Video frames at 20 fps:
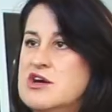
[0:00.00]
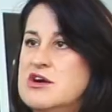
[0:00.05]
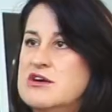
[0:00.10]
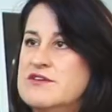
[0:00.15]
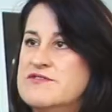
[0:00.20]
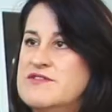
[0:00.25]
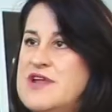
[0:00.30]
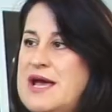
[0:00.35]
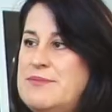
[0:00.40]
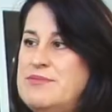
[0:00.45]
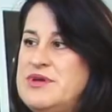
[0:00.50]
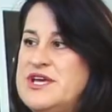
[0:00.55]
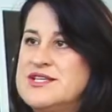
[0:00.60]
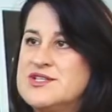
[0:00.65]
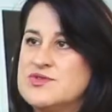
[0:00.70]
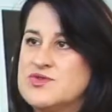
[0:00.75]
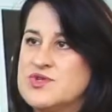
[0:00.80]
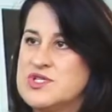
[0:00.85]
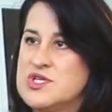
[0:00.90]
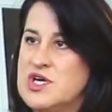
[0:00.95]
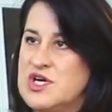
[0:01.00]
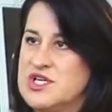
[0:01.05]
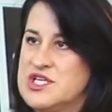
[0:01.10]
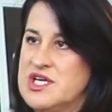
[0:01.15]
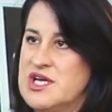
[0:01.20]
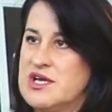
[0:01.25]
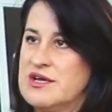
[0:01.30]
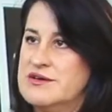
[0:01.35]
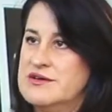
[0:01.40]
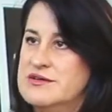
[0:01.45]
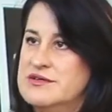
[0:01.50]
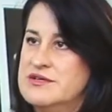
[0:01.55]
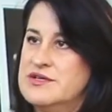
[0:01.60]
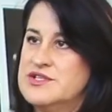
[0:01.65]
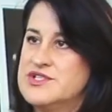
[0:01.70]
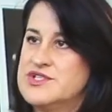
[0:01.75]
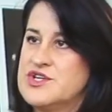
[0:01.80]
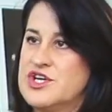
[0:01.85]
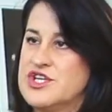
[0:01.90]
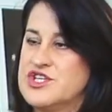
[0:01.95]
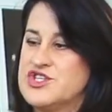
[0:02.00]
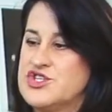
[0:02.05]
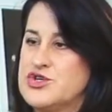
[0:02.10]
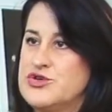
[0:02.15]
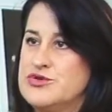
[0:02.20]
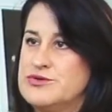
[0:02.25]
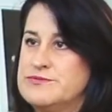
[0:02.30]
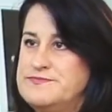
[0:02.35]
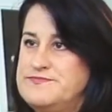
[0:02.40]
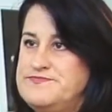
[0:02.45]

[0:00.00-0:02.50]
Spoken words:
go of nappies or starting school.